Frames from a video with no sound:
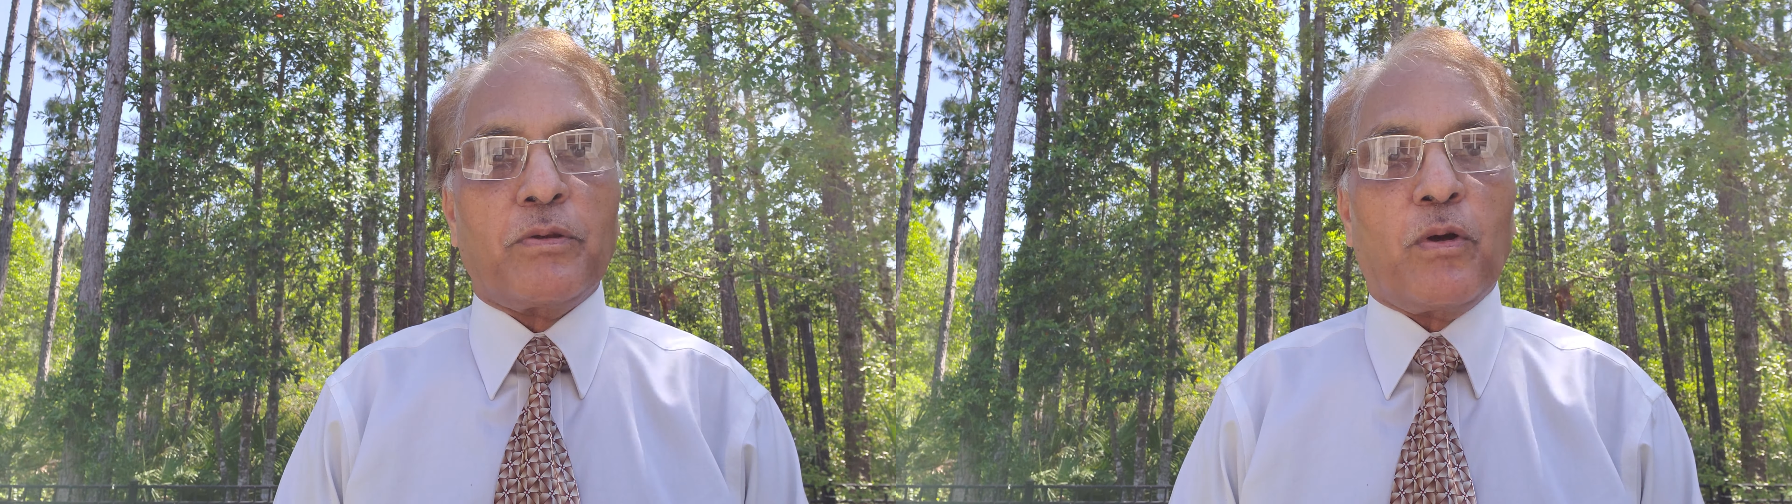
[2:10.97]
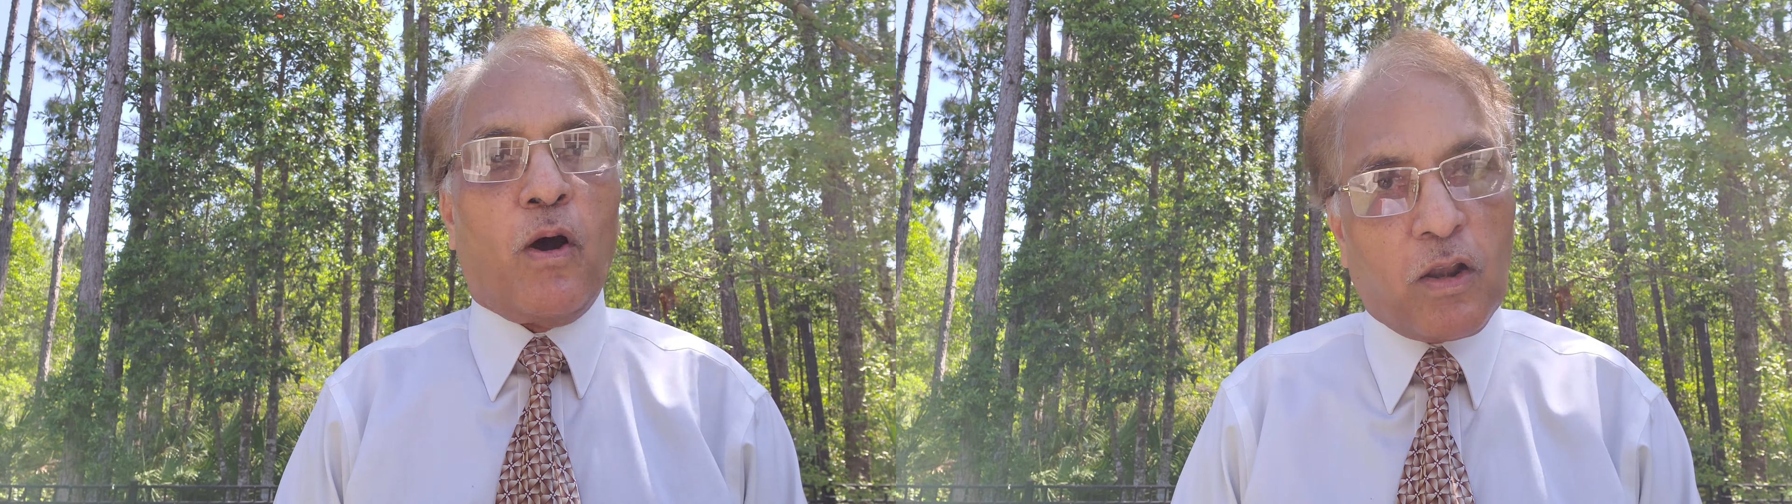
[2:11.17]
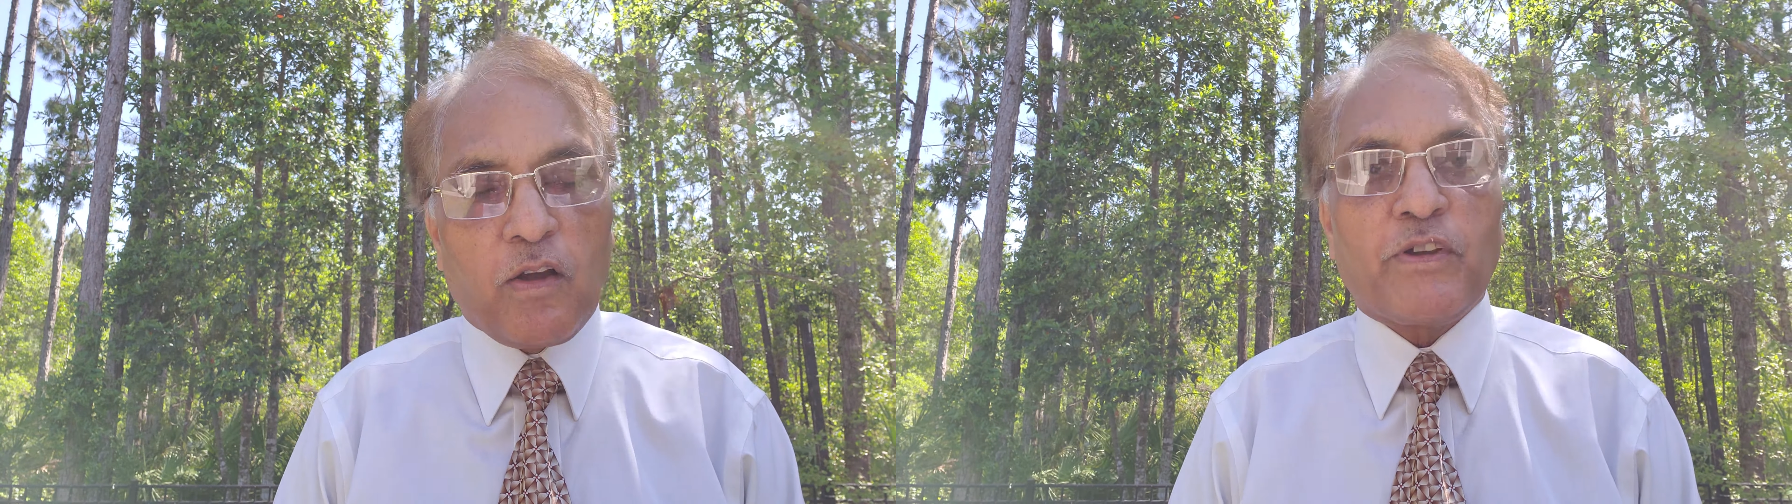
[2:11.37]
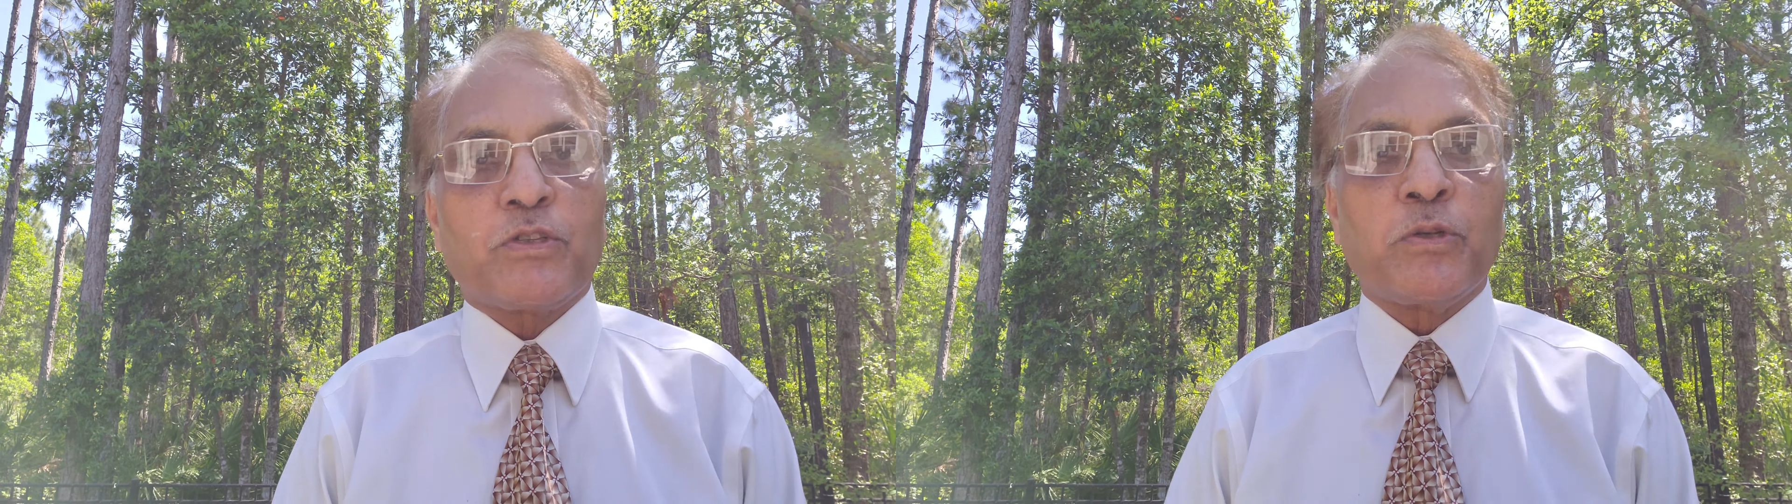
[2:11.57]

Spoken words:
All of us